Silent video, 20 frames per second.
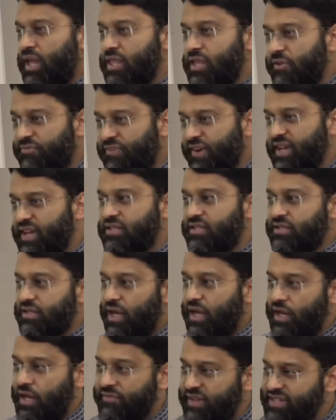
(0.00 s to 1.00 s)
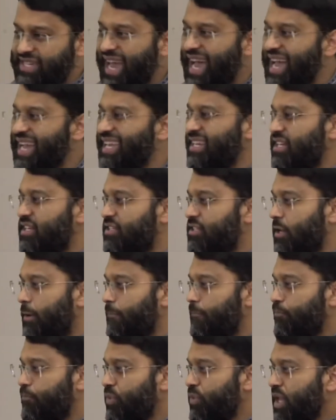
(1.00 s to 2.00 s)
in the face of
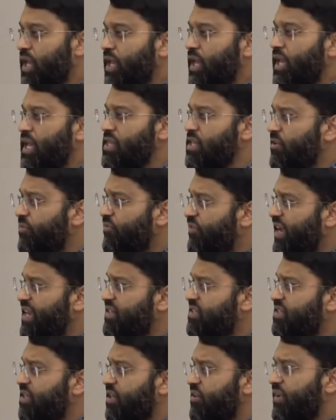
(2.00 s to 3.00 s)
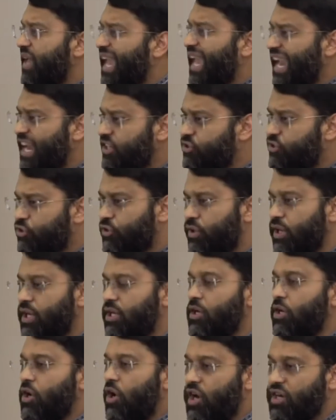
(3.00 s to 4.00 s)
antagonism, in the face of
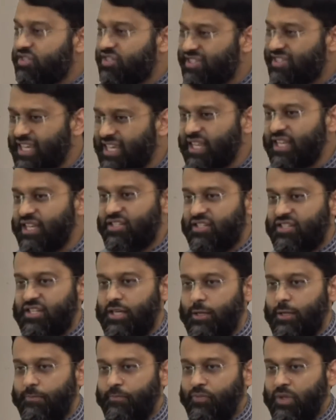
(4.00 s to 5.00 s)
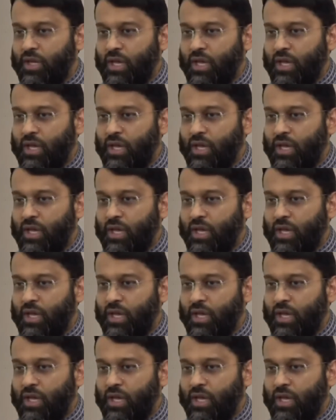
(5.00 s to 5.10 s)
hatred, hostility.